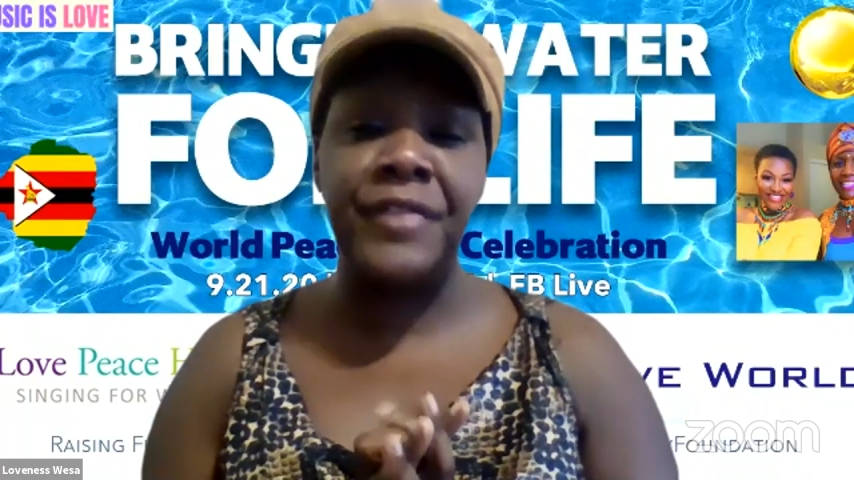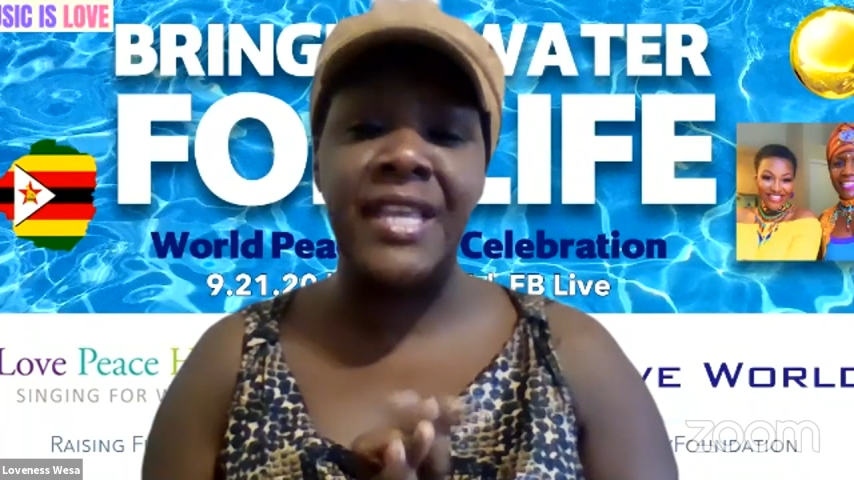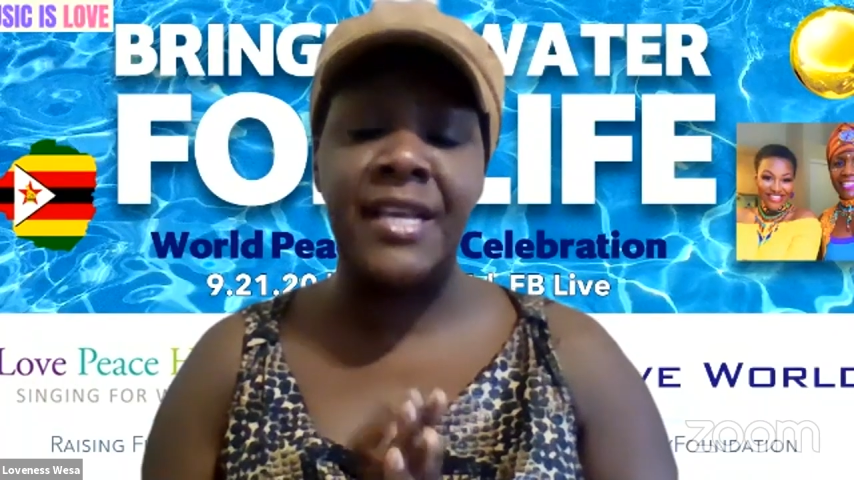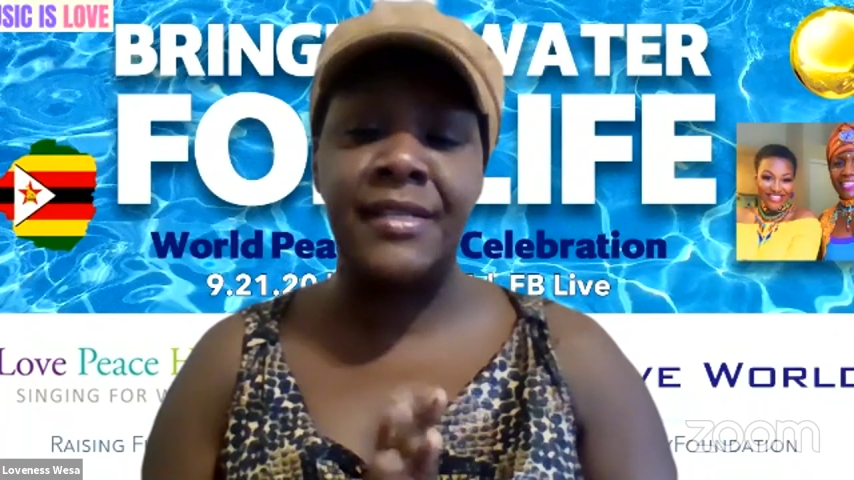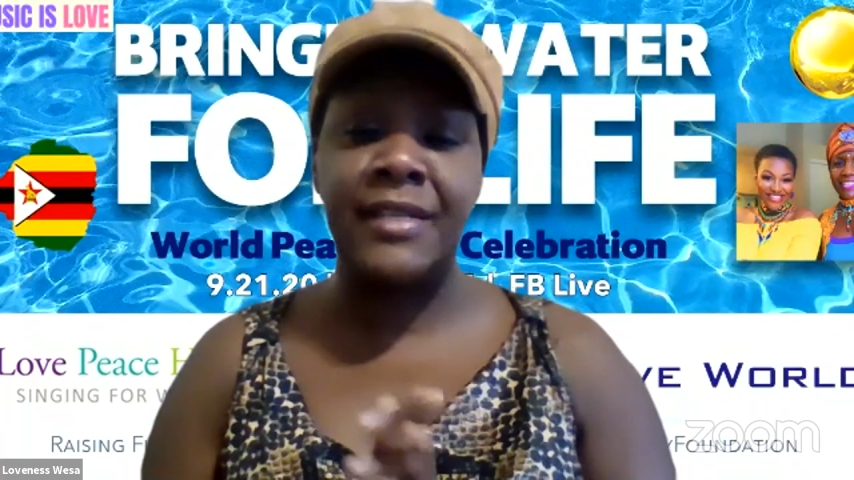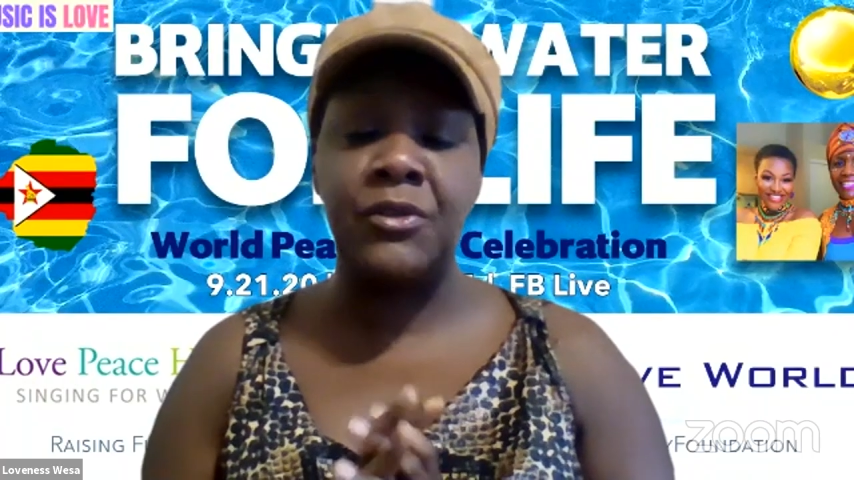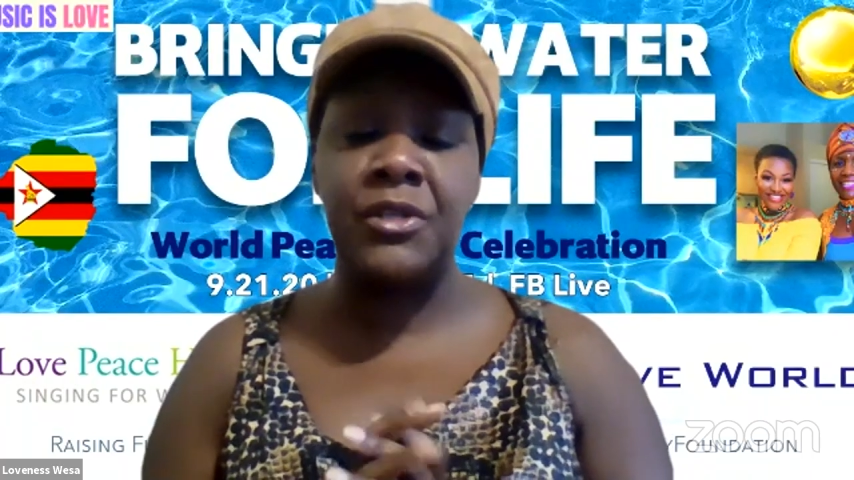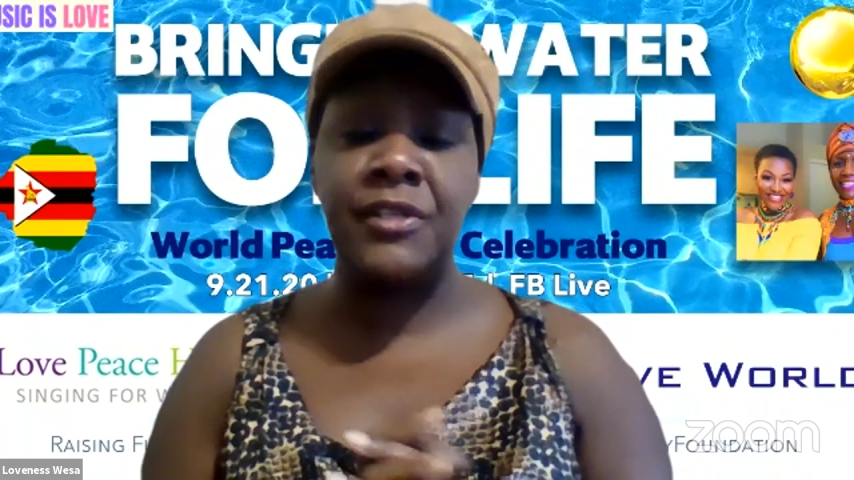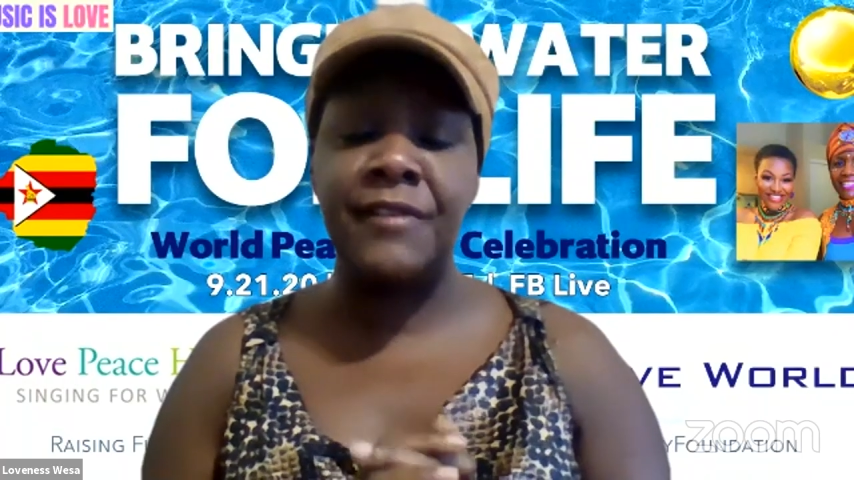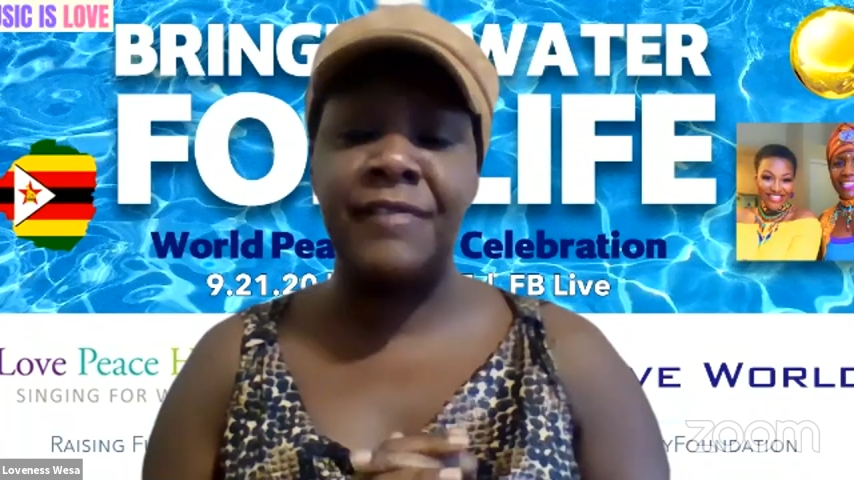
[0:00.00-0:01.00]
things that don't
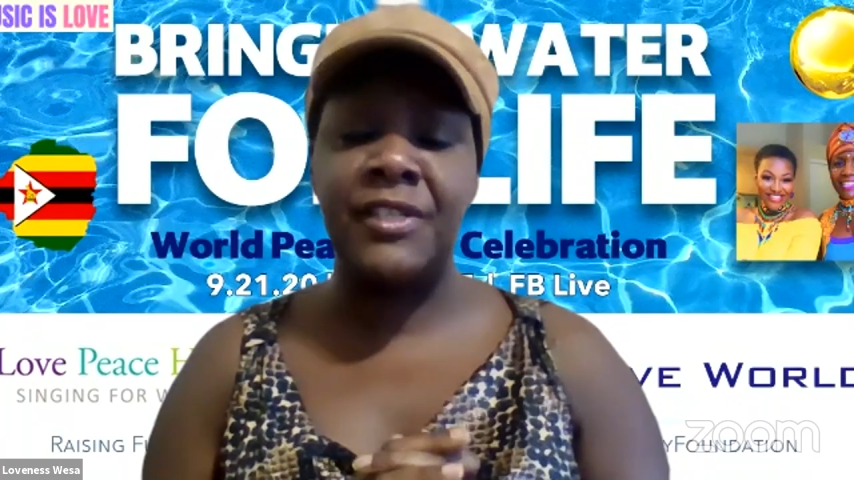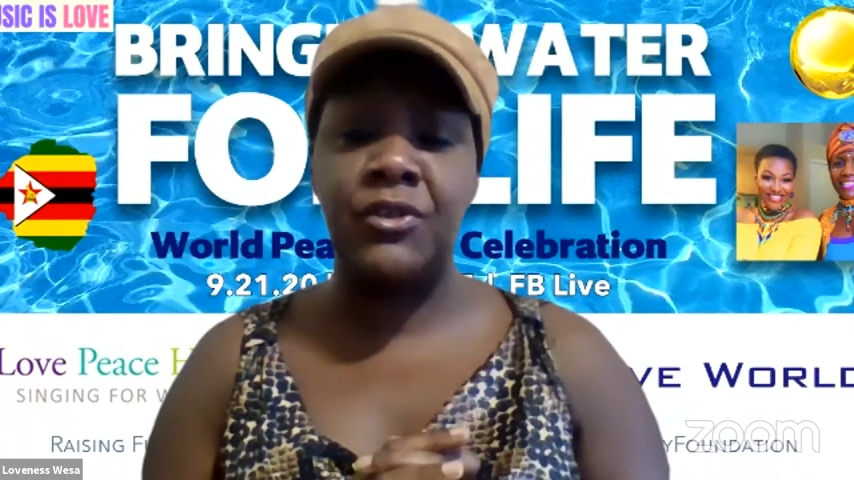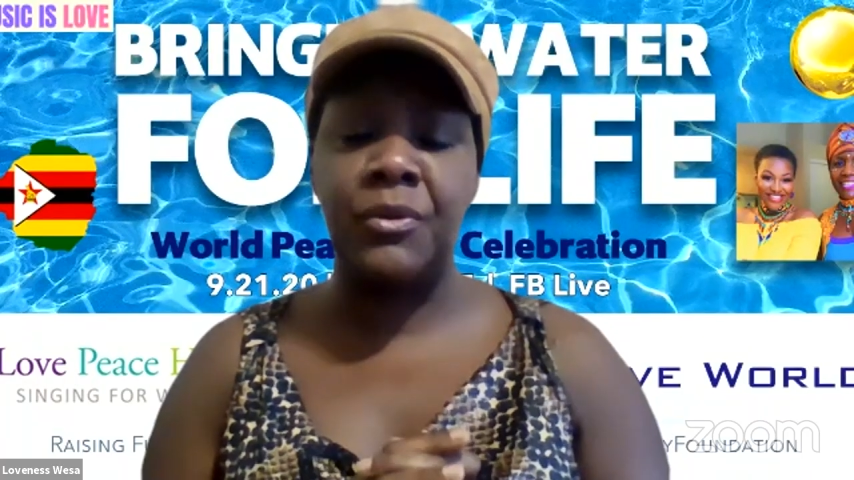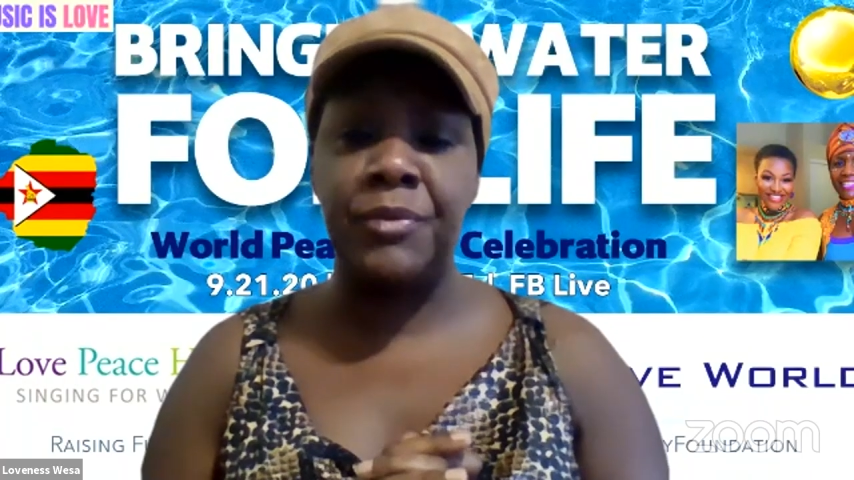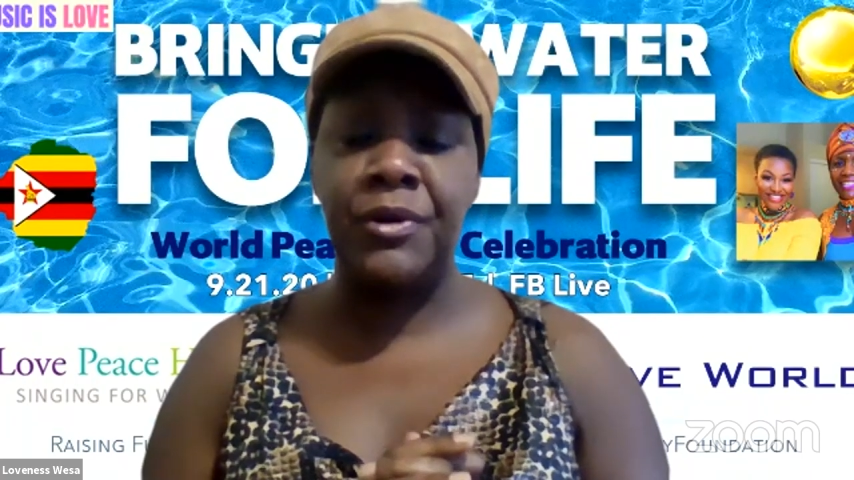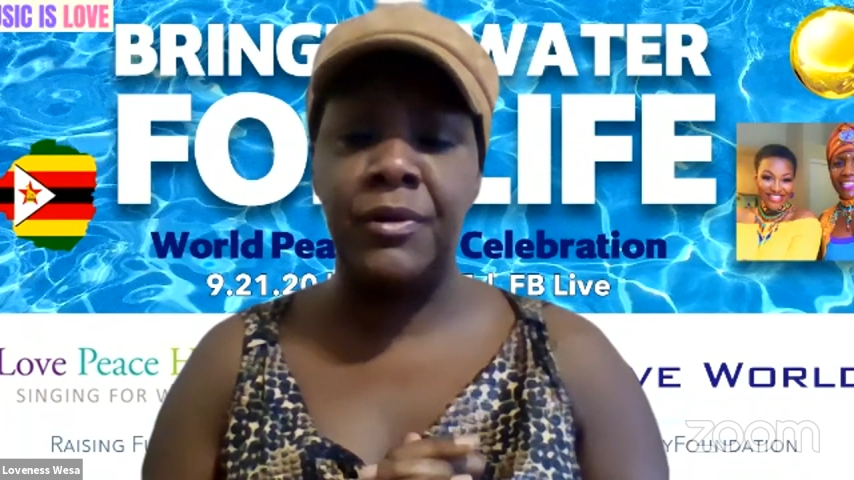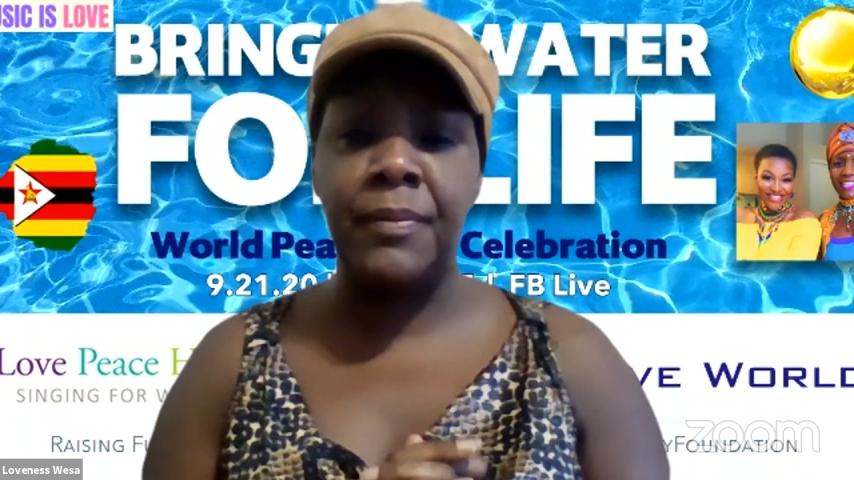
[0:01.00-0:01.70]
serve us no more.